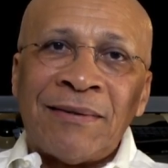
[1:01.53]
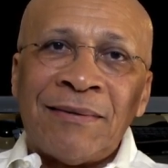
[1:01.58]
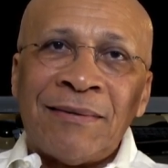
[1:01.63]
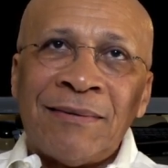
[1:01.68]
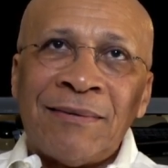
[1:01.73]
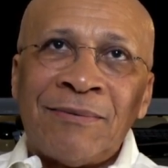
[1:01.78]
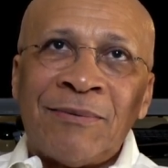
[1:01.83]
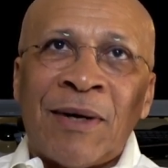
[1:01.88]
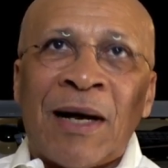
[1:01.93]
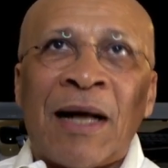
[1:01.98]

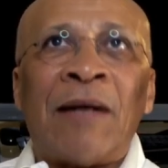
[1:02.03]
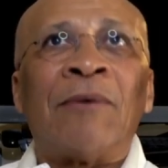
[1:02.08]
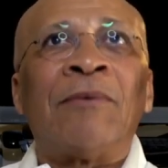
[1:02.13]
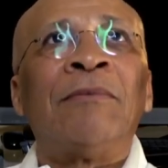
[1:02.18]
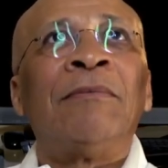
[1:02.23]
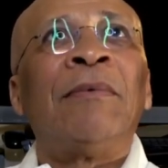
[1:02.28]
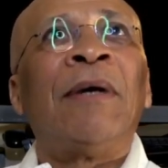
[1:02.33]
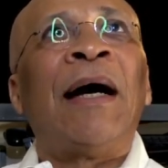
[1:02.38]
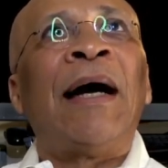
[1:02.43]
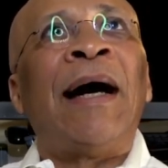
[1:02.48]
Well,
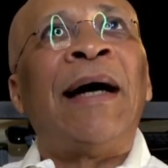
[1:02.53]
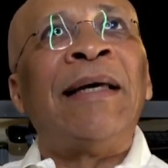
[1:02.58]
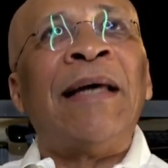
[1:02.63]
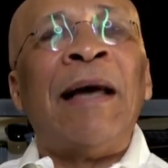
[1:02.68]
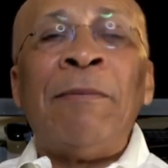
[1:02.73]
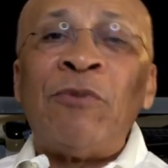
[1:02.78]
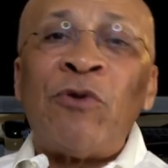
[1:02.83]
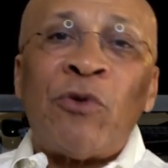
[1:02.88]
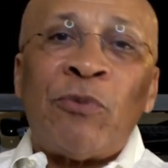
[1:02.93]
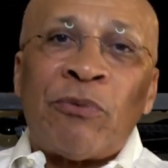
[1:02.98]
I
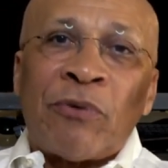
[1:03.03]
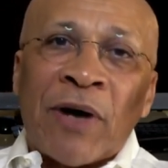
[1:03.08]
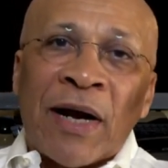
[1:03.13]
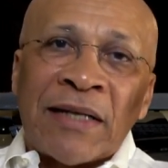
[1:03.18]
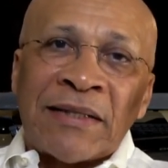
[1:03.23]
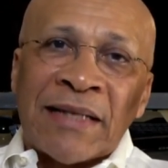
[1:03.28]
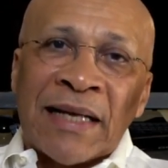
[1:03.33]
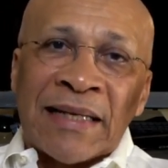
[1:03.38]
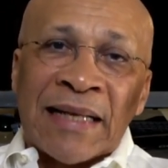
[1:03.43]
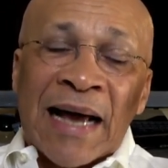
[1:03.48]
am
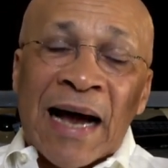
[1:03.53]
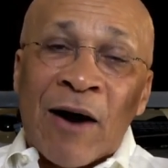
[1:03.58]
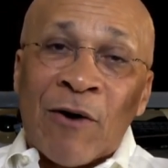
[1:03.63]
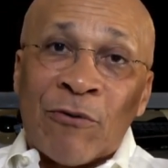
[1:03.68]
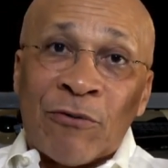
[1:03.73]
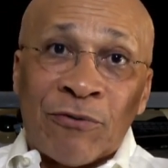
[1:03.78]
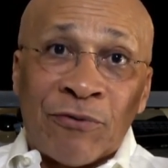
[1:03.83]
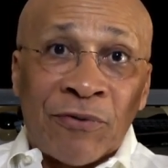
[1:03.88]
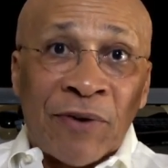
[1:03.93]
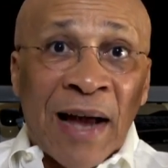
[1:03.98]
surprised at how
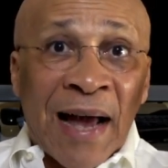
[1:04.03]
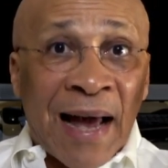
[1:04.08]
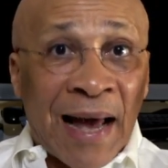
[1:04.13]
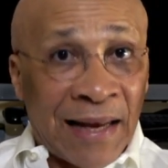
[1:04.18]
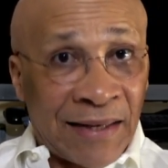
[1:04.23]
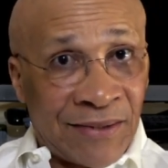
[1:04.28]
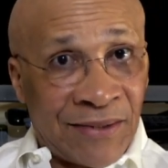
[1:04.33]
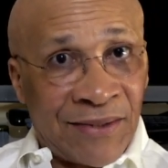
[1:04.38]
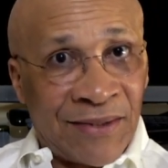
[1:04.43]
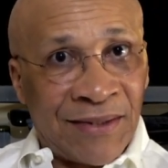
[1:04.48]

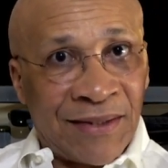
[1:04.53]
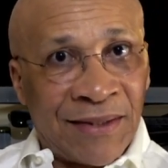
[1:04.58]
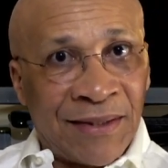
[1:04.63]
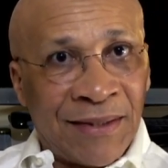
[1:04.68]
fast